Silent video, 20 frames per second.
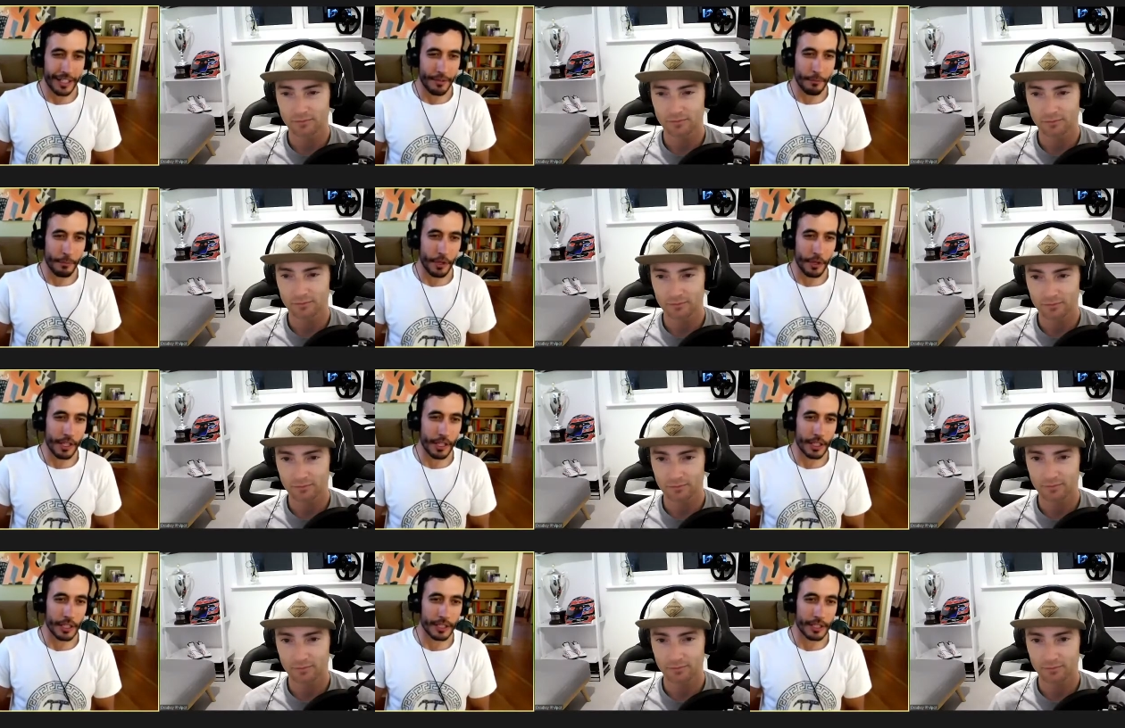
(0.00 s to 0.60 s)

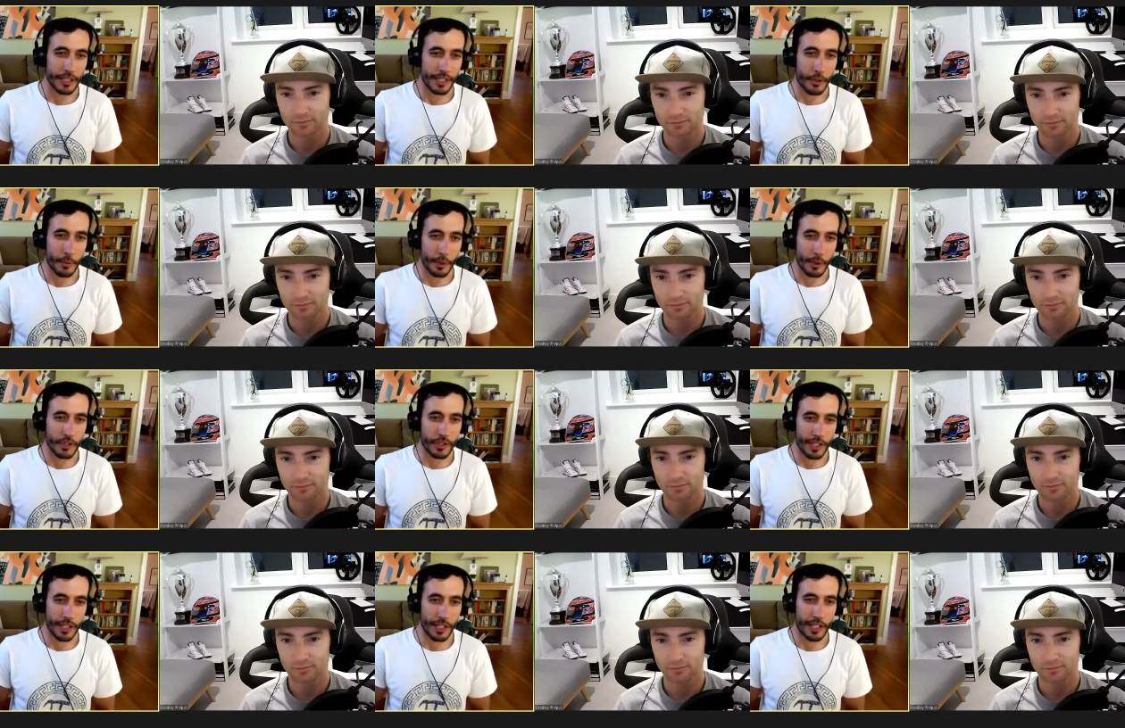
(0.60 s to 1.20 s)
Speaker 1: British
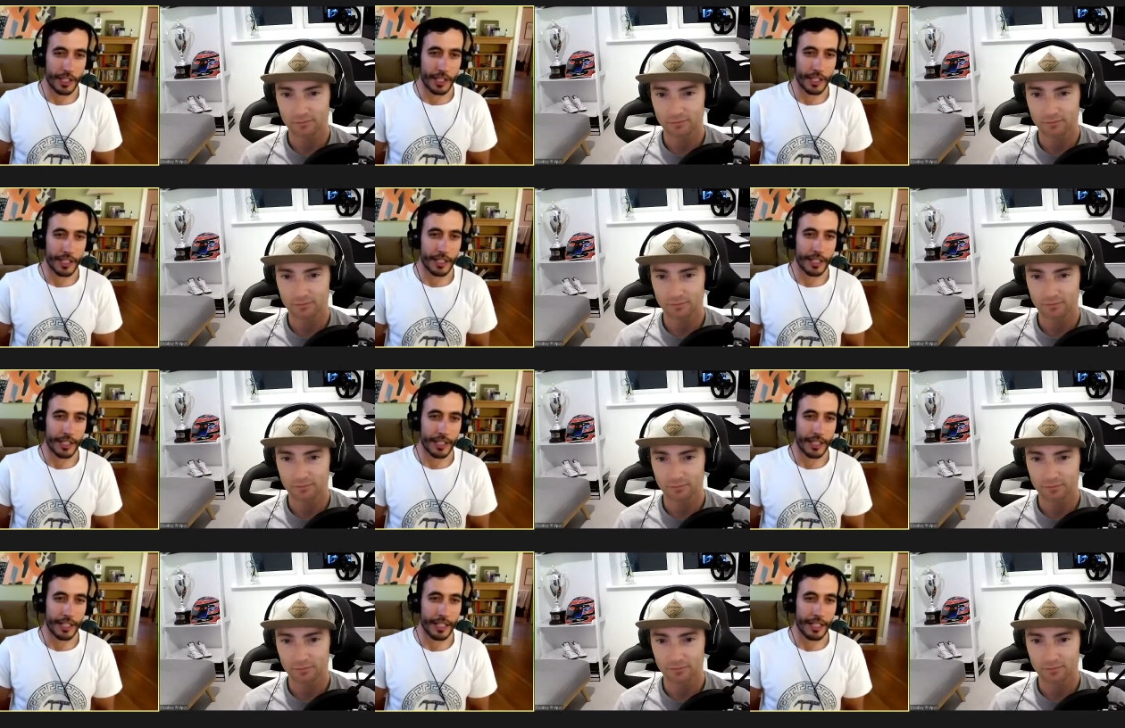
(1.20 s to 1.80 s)
Rental Car
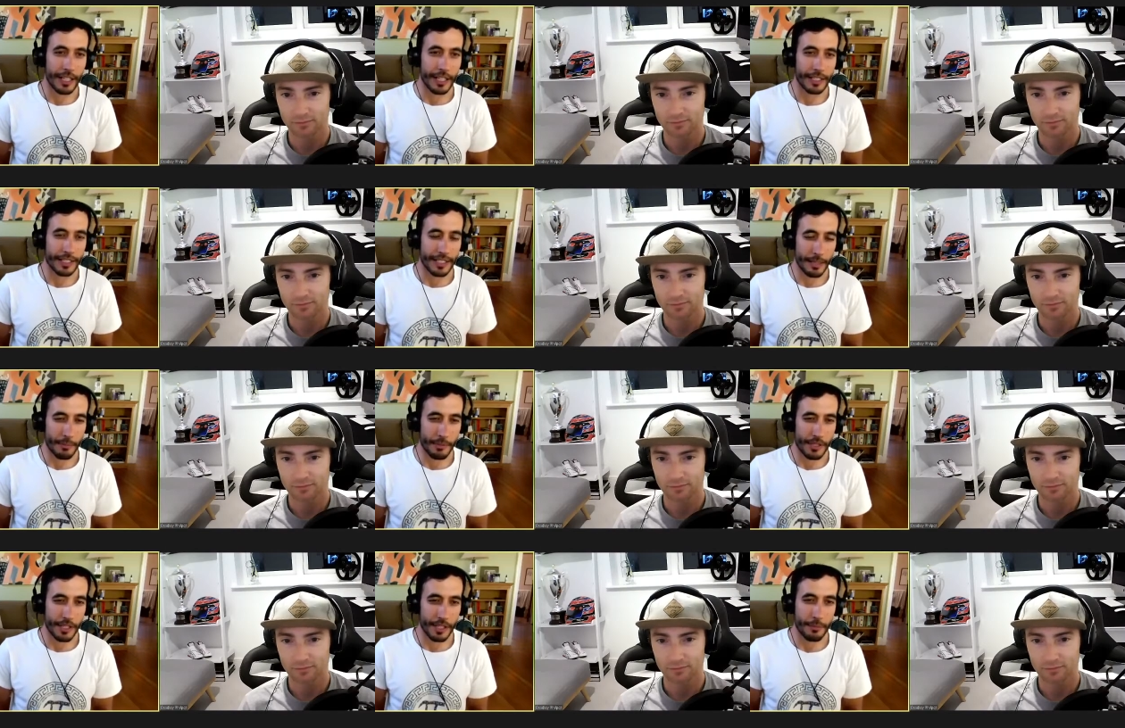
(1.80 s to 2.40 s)
uh,
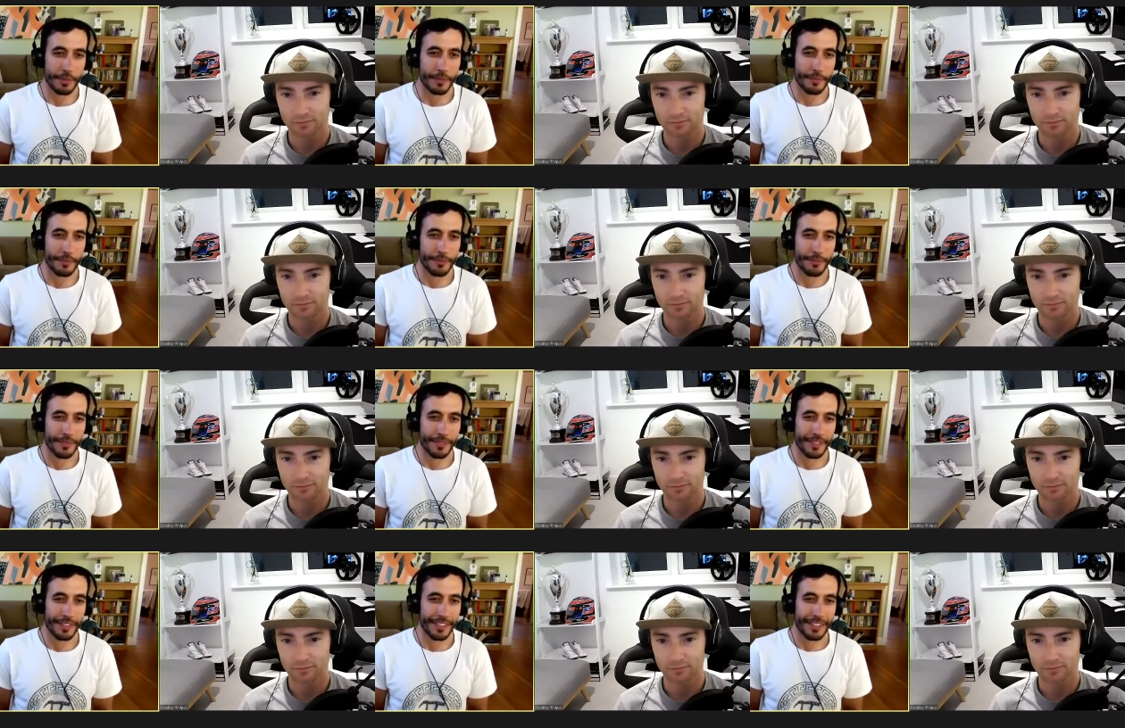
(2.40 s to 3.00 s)
Championship.
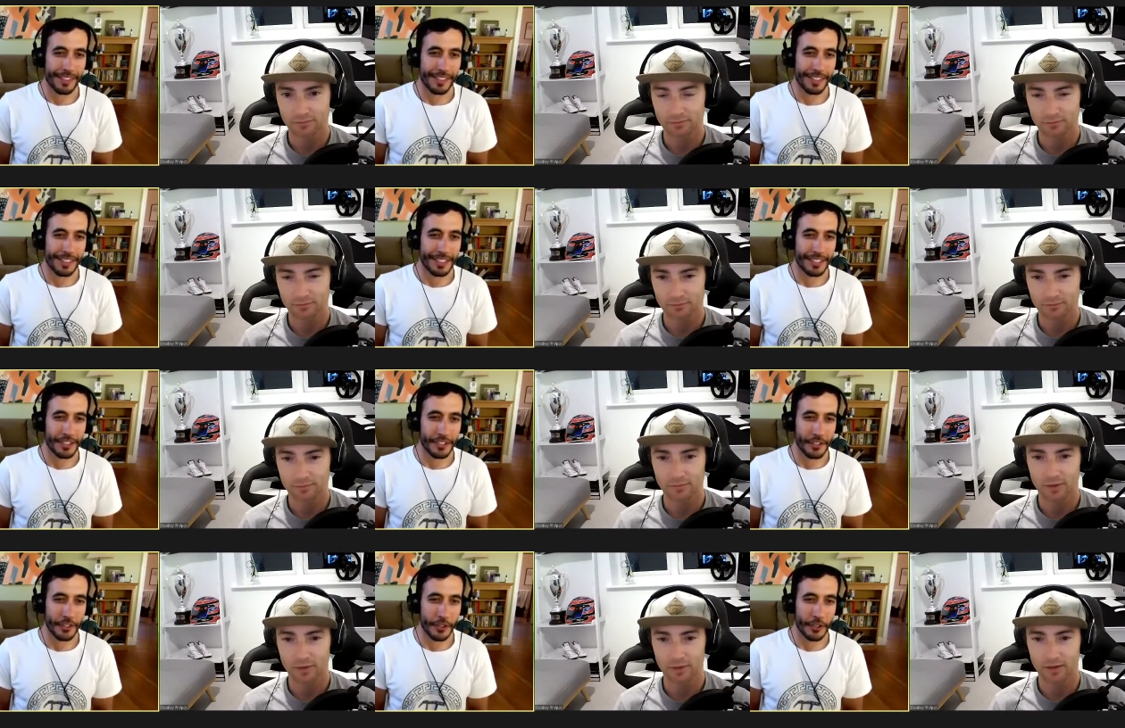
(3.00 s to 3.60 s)

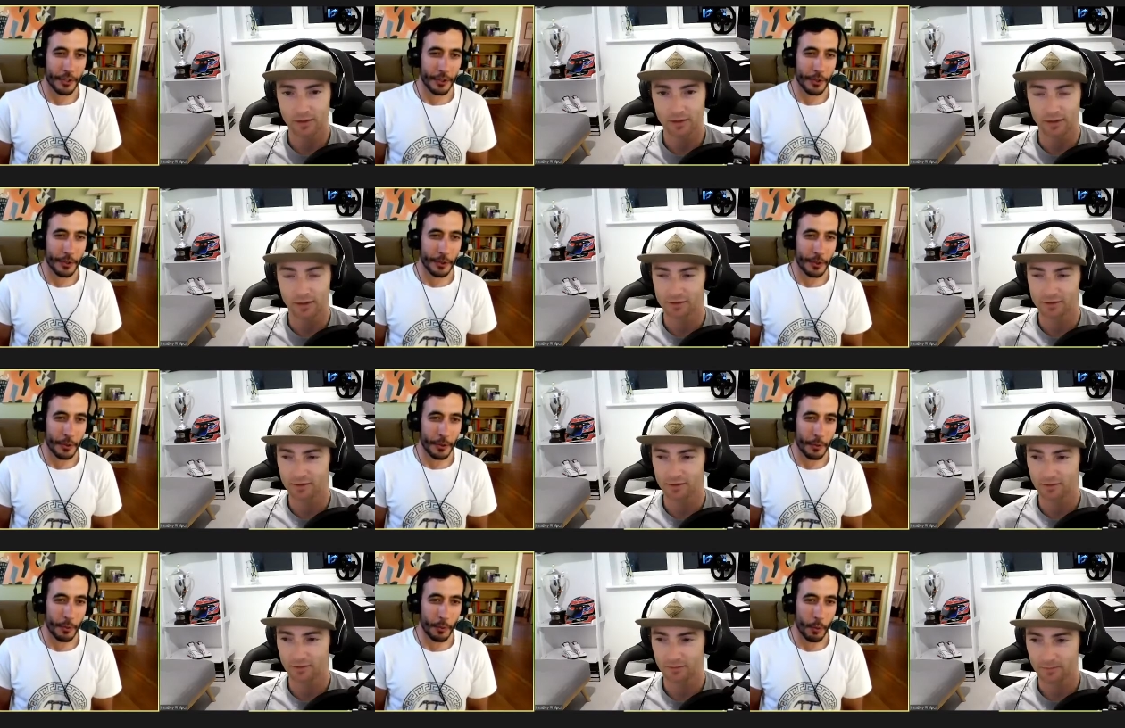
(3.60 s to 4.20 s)
So,
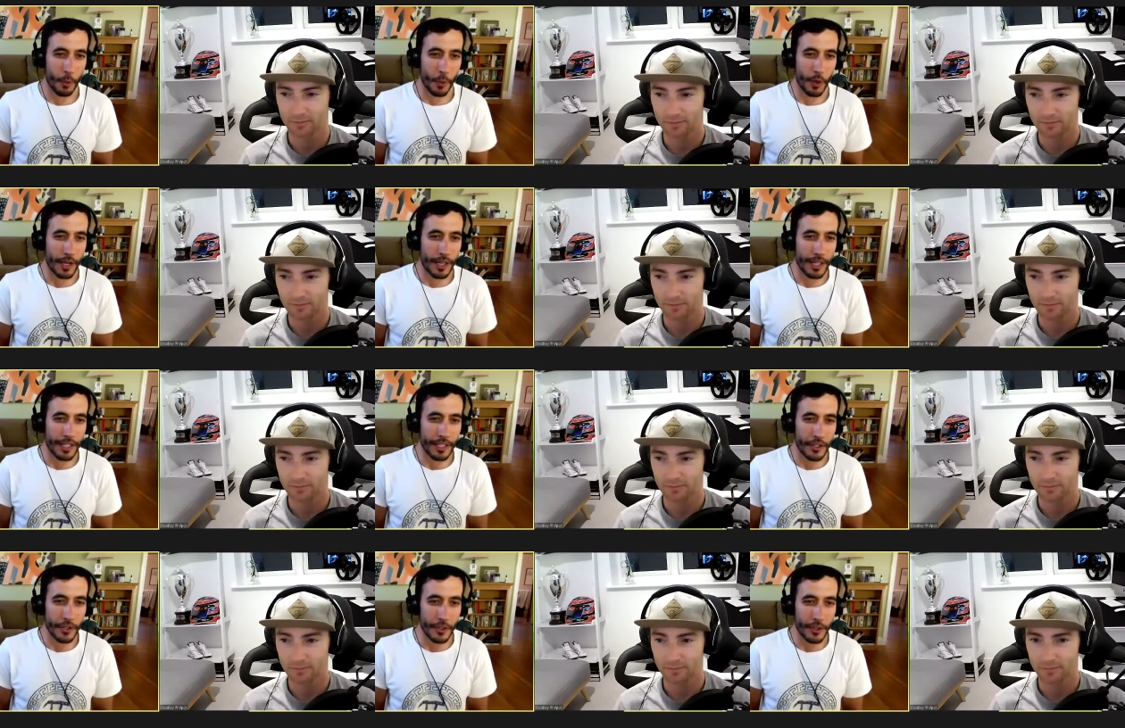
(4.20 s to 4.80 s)
yes. where
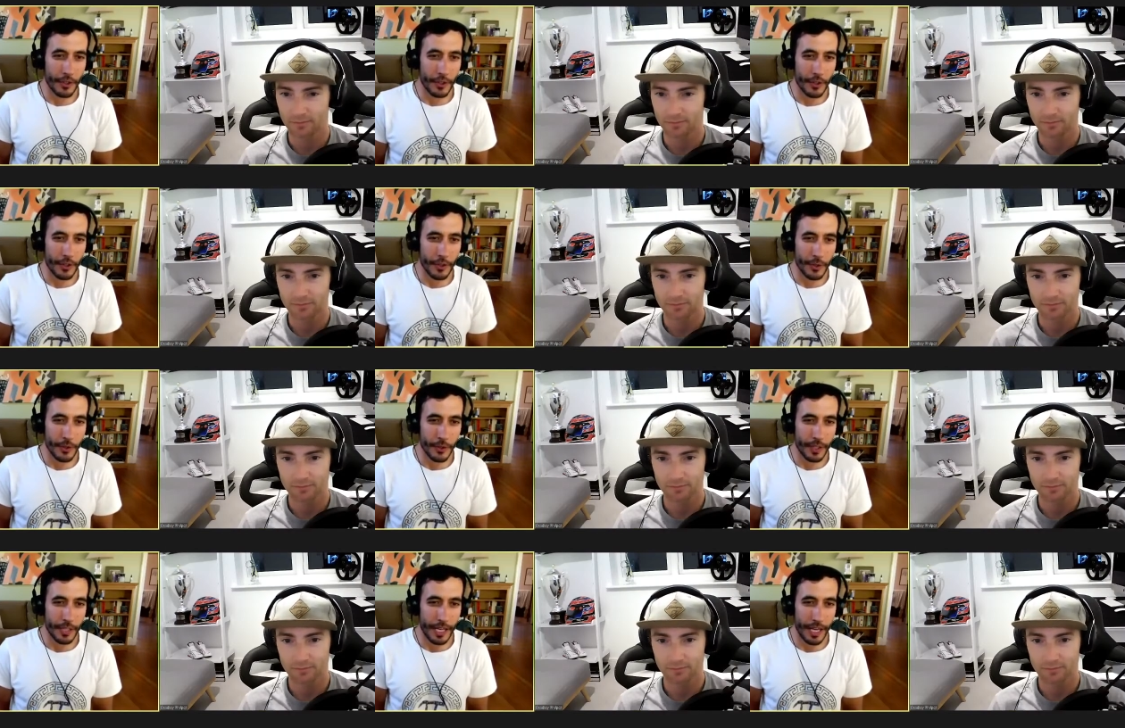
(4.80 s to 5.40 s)
did
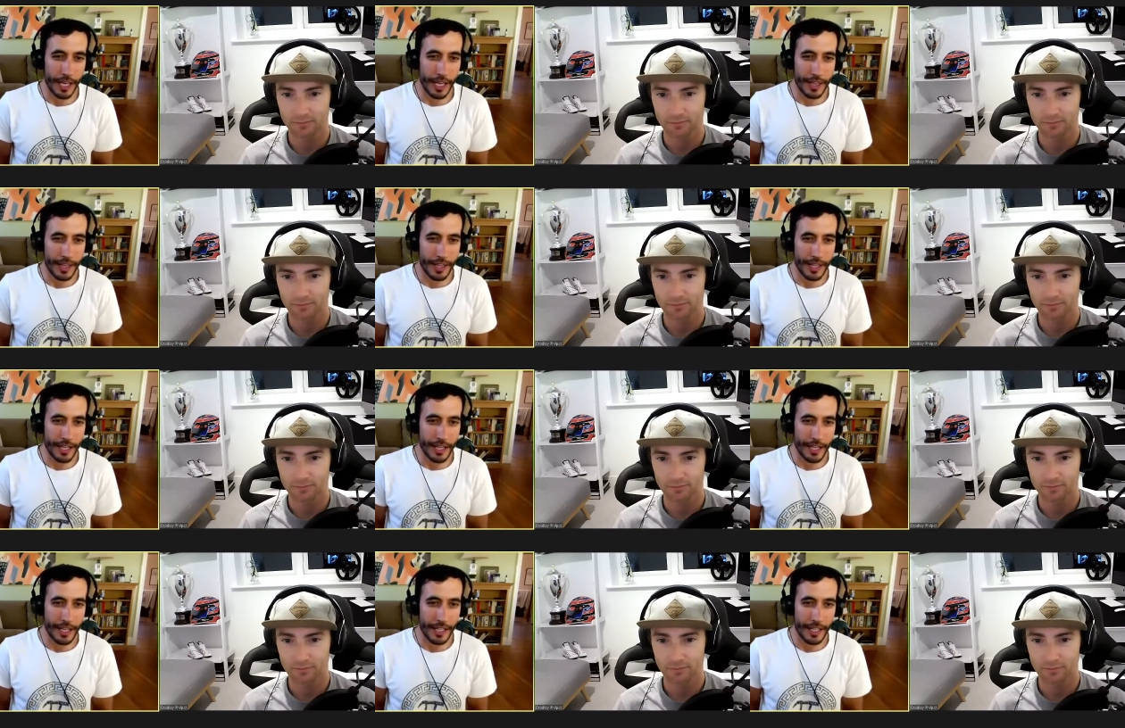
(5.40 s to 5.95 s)
you get that